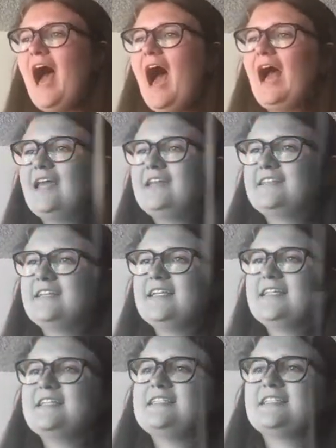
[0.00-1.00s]
I
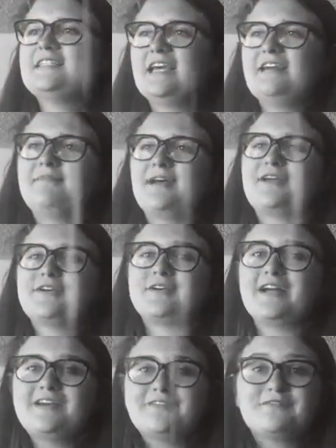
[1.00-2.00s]
didn't get my
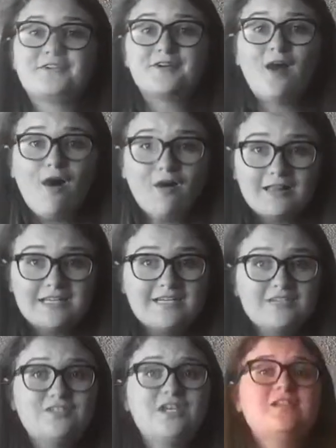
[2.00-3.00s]
credit for
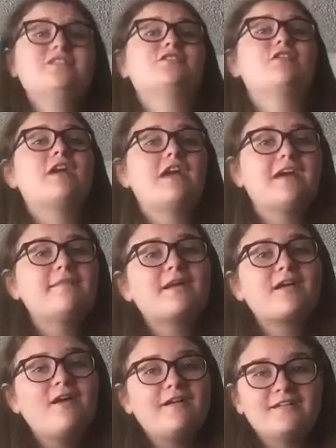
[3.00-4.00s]
college, so I am
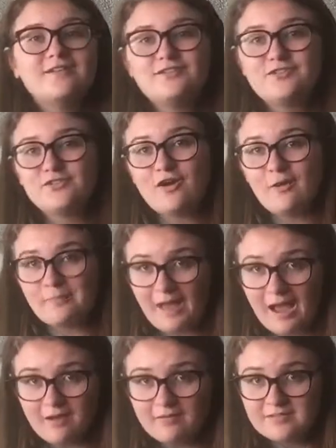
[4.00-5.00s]
a college
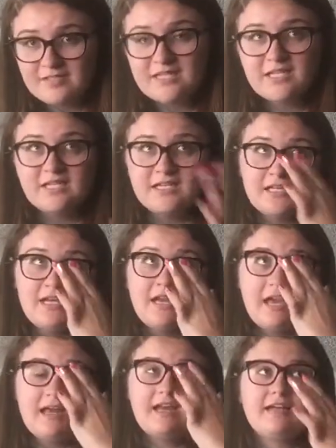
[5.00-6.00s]
dropout
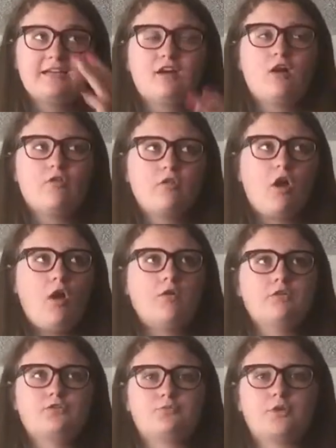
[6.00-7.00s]
and I did all the
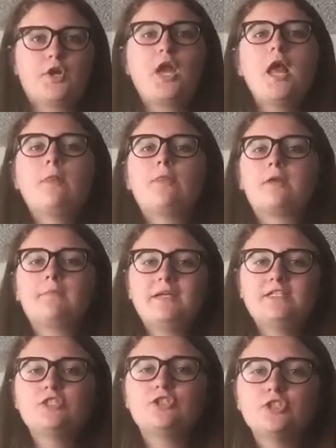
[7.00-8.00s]
college work. Like my
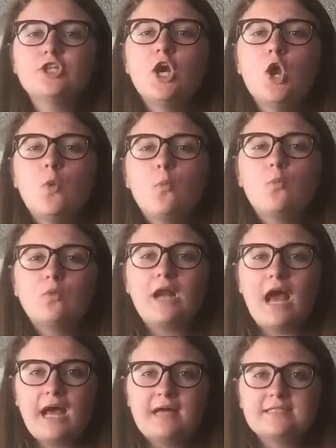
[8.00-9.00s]
teacher would
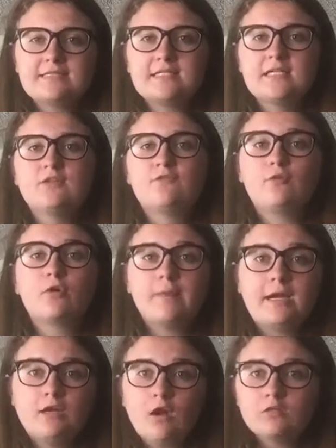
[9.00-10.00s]
ask for
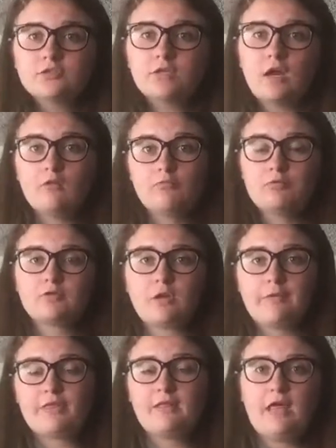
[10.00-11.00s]
my notes when we're
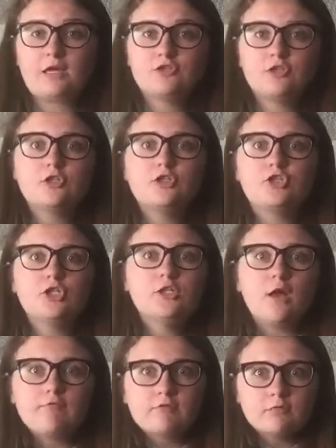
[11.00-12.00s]
done with the lecture because she
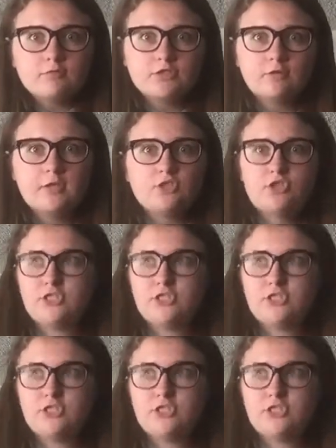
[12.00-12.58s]
loved them so much.